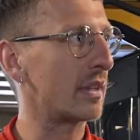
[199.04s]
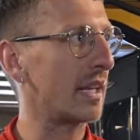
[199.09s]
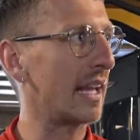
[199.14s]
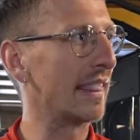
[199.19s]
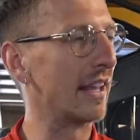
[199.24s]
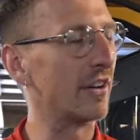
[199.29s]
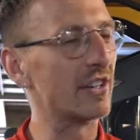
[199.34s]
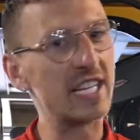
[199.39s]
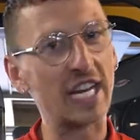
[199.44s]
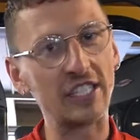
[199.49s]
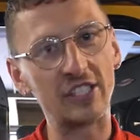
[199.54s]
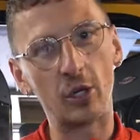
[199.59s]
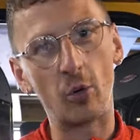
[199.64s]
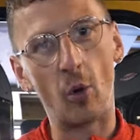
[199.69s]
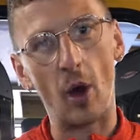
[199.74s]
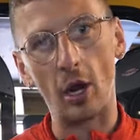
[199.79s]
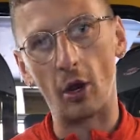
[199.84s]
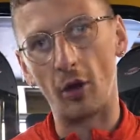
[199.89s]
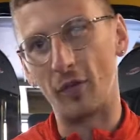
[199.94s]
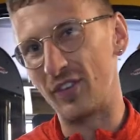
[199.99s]
there is actually
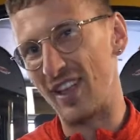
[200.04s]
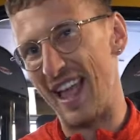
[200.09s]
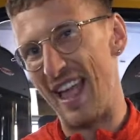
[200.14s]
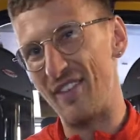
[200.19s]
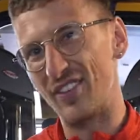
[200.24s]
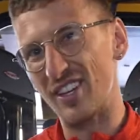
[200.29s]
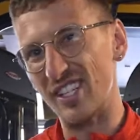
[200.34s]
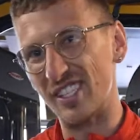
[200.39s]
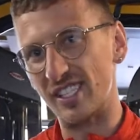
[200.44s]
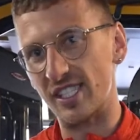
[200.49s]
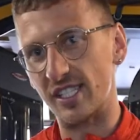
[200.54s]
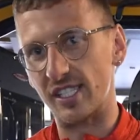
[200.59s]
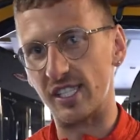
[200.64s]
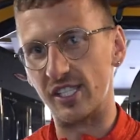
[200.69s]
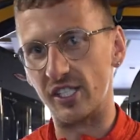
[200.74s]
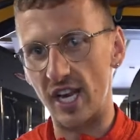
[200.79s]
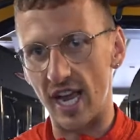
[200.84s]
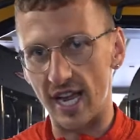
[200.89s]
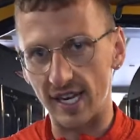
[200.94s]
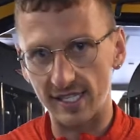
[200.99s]
quite a lot of evidence to
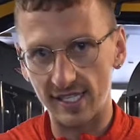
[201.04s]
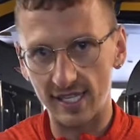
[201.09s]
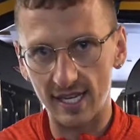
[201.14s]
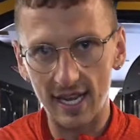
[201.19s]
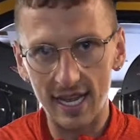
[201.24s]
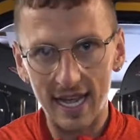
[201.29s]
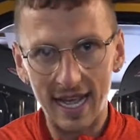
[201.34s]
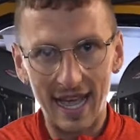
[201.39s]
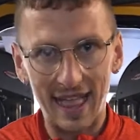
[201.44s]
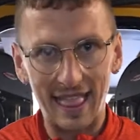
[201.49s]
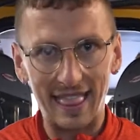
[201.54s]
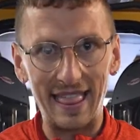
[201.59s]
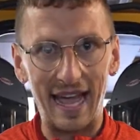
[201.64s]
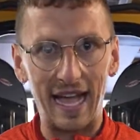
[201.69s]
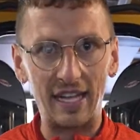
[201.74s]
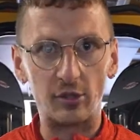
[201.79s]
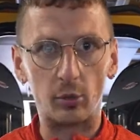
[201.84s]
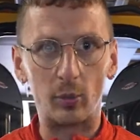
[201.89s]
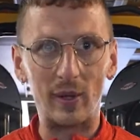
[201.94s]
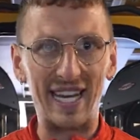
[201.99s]
suggest
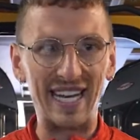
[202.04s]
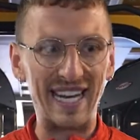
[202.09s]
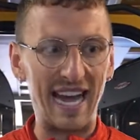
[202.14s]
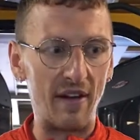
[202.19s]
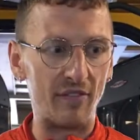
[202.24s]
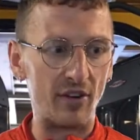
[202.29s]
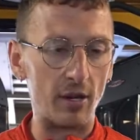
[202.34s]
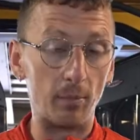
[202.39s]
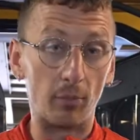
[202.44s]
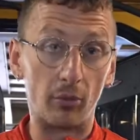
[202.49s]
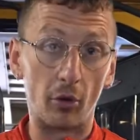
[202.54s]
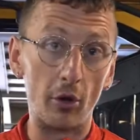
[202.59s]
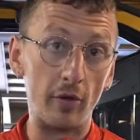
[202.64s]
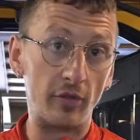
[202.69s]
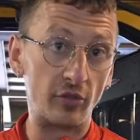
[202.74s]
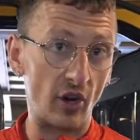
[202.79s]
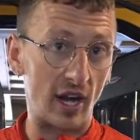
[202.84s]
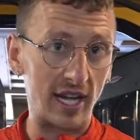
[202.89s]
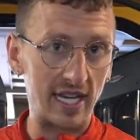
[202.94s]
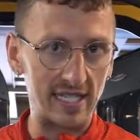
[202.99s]
that we can have an
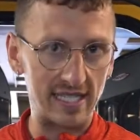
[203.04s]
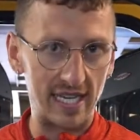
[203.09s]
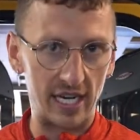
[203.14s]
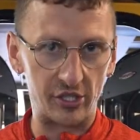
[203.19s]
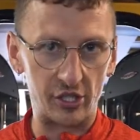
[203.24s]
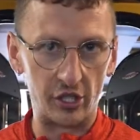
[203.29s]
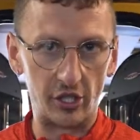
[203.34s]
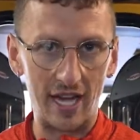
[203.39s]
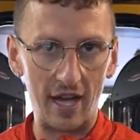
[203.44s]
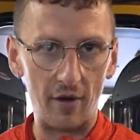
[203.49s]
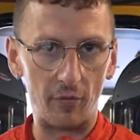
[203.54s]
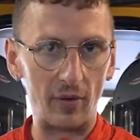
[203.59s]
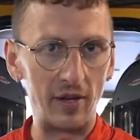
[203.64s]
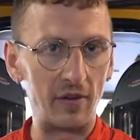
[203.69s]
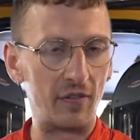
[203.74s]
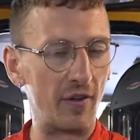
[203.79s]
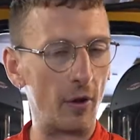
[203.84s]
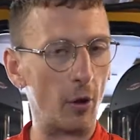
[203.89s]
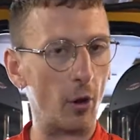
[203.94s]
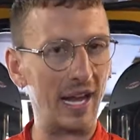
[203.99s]
improved training session if we
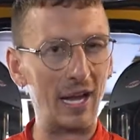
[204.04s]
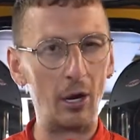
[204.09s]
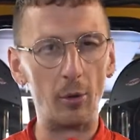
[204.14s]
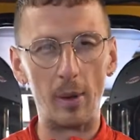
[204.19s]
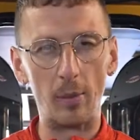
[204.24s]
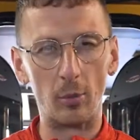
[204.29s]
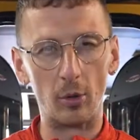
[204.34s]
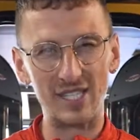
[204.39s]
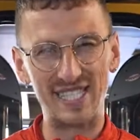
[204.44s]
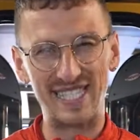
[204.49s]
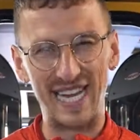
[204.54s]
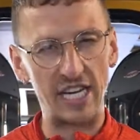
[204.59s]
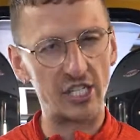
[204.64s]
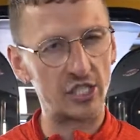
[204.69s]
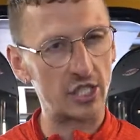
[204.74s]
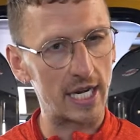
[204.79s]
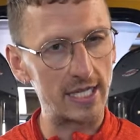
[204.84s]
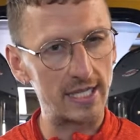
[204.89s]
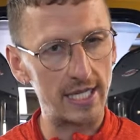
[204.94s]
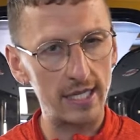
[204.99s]
feel a little bit more
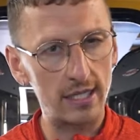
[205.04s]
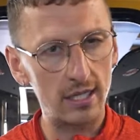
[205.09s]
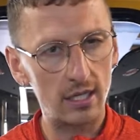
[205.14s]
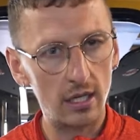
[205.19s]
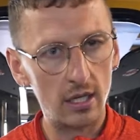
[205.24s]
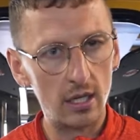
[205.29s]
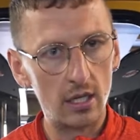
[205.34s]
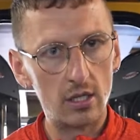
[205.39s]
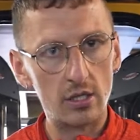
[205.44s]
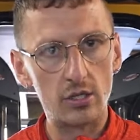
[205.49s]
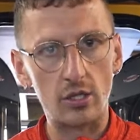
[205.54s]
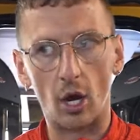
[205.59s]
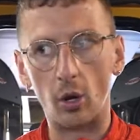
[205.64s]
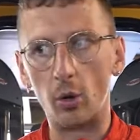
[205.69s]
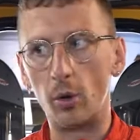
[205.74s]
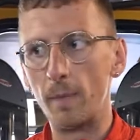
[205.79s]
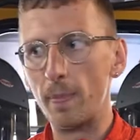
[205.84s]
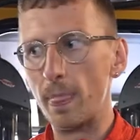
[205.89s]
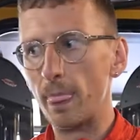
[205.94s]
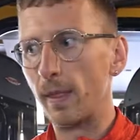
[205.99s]
satiated.
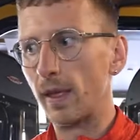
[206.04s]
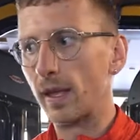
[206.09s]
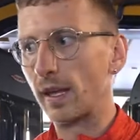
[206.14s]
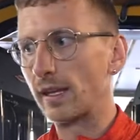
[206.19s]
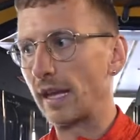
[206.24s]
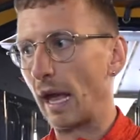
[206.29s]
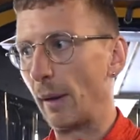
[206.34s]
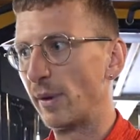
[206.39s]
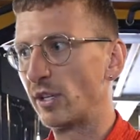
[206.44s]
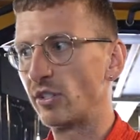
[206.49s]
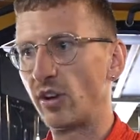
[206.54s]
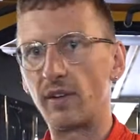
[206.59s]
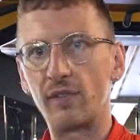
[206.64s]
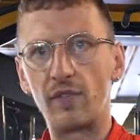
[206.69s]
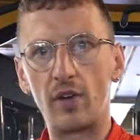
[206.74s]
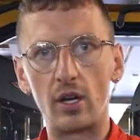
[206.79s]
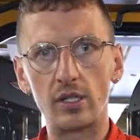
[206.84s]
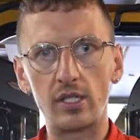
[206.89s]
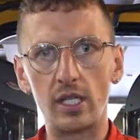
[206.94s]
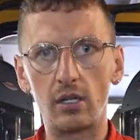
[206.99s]
So can we train
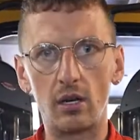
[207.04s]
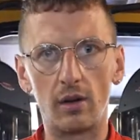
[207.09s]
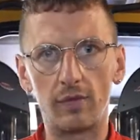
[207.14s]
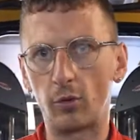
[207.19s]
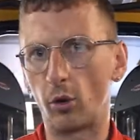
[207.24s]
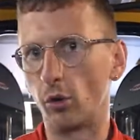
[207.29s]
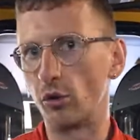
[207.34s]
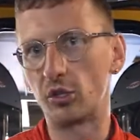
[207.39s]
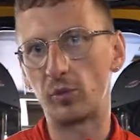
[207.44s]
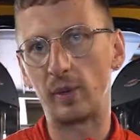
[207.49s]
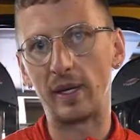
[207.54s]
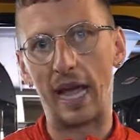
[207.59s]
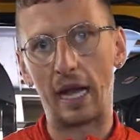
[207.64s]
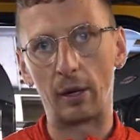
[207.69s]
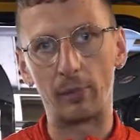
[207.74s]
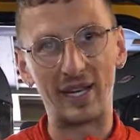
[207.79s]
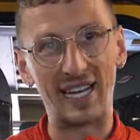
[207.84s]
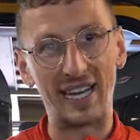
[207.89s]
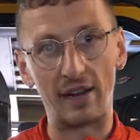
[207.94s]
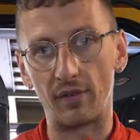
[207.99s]
fasted? Of course we can,
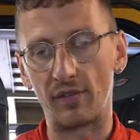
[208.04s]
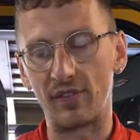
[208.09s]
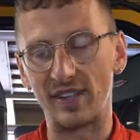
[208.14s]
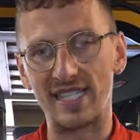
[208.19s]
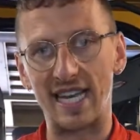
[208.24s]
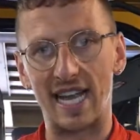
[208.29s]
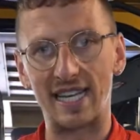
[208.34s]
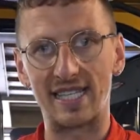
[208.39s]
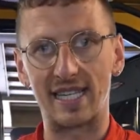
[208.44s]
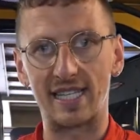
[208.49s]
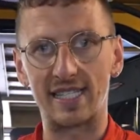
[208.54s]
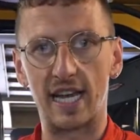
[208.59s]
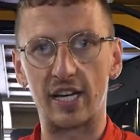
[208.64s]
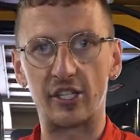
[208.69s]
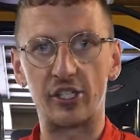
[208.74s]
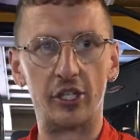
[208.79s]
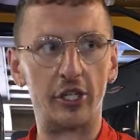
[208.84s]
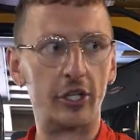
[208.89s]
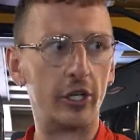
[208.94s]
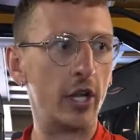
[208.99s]
and we can have a fantastic
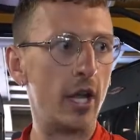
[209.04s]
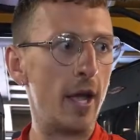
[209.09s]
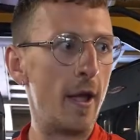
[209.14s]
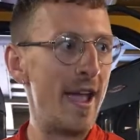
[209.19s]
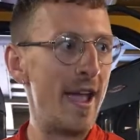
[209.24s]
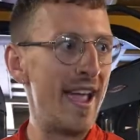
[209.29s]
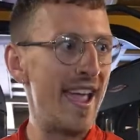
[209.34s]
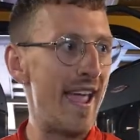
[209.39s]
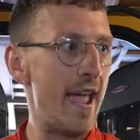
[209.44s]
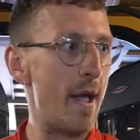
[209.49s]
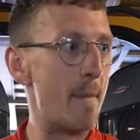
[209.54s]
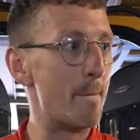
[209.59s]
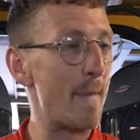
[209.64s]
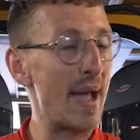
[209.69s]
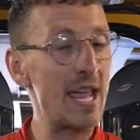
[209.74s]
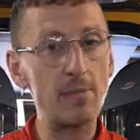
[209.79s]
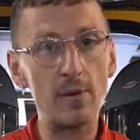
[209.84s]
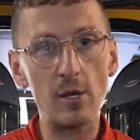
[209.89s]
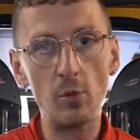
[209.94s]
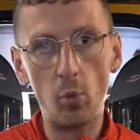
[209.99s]
session. It
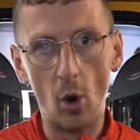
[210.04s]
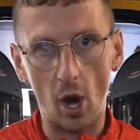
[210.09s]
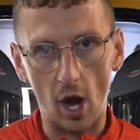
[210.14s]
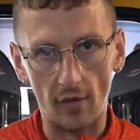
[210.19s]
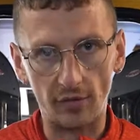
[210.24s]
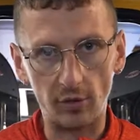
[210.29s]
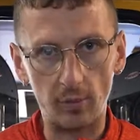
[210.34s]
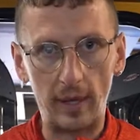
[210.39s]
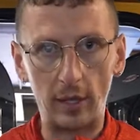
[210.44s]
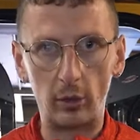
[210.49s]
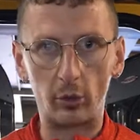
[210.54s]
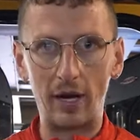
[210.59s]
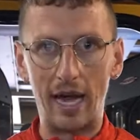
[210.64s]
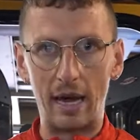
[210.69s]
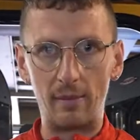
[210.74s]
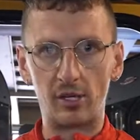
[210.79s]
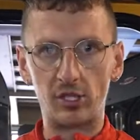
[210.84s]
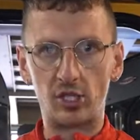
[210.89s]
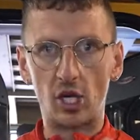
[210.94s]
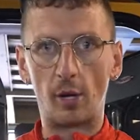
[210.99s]
may be worth, depending on
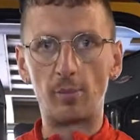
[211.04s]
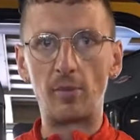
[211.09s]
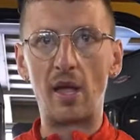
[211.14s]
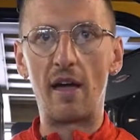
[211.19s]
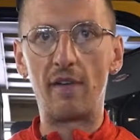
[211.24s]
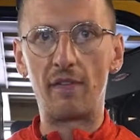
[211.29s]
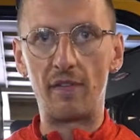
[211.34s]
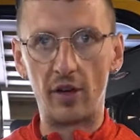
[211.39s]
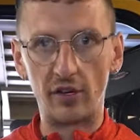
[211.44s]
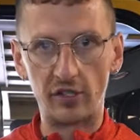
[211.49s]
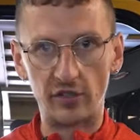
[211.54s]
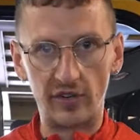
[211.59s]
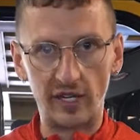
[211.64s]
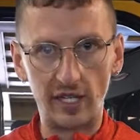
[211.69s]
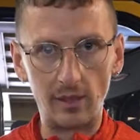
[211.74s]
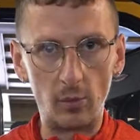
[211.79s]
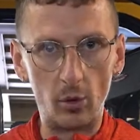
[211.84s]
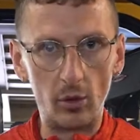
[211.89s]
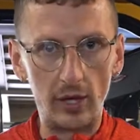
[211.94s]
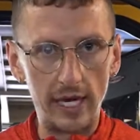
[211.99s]
how much time you have first thing
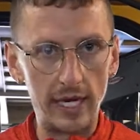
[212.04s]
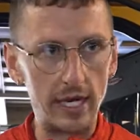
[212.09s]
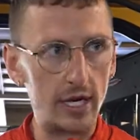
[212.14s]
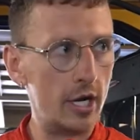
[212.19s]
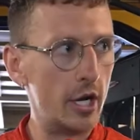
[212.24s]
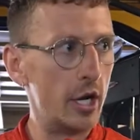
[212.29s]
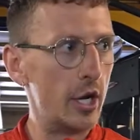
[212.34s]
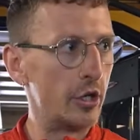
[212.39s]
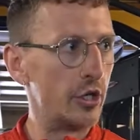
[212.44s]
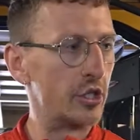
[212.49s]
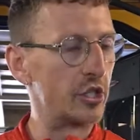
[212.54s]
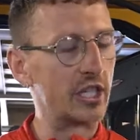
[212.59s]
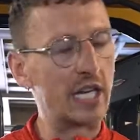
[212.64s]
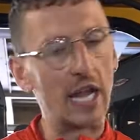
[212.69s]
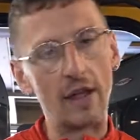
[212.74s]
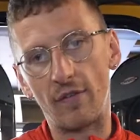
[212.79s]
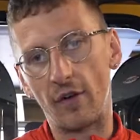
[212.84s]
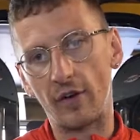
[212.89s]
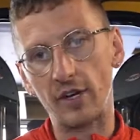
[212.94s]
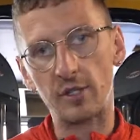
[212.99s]
in the morning, just to
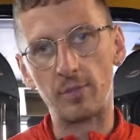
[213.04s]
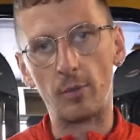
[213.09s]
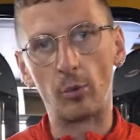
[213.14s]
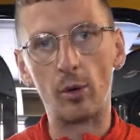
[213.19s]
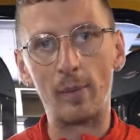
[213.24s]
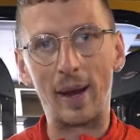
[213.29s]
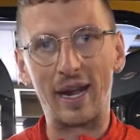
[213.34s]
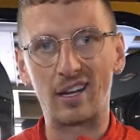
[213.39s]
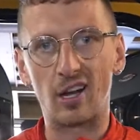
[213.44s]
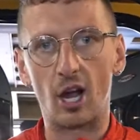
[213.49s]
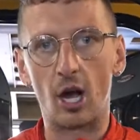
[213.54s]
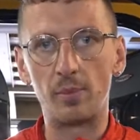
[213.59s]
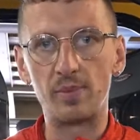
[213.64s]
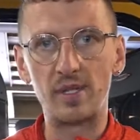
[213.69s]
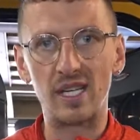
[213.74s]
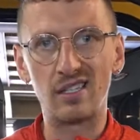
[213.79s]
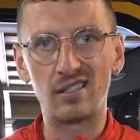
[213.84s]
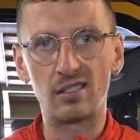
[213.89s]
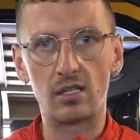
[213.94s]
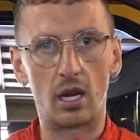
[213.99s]
get a very small amount of
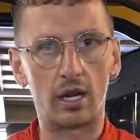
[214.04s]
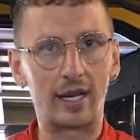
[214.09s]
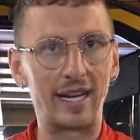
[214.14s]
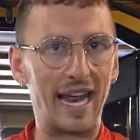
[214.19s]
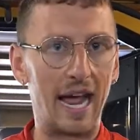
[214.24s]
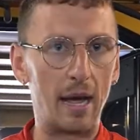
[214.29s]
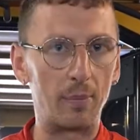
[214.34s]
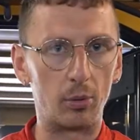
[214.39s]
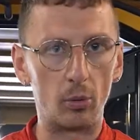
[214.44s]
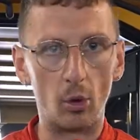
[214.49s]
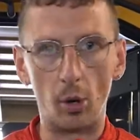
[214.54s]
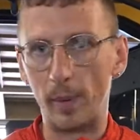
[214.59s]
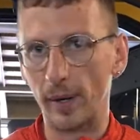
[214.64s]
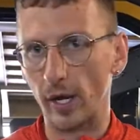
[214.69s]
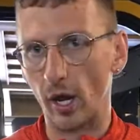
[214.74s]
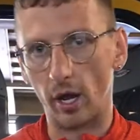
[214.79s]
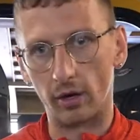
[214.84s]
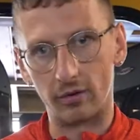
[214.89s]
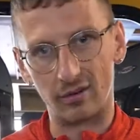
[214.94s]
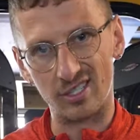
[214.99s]
carbs in, so like an apple or
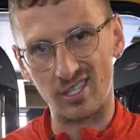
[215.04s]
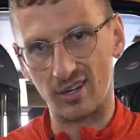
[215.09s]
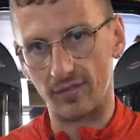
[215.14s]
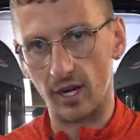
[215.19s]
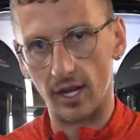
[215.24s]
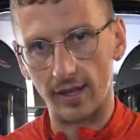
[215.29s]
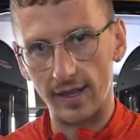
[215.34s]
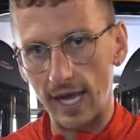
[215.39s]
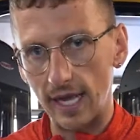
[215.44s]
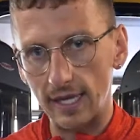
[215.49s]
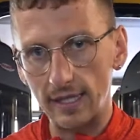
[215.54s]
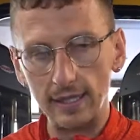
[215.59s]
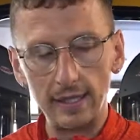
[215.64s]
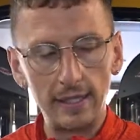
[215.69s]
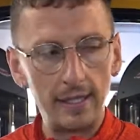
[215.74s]
banana or something like that.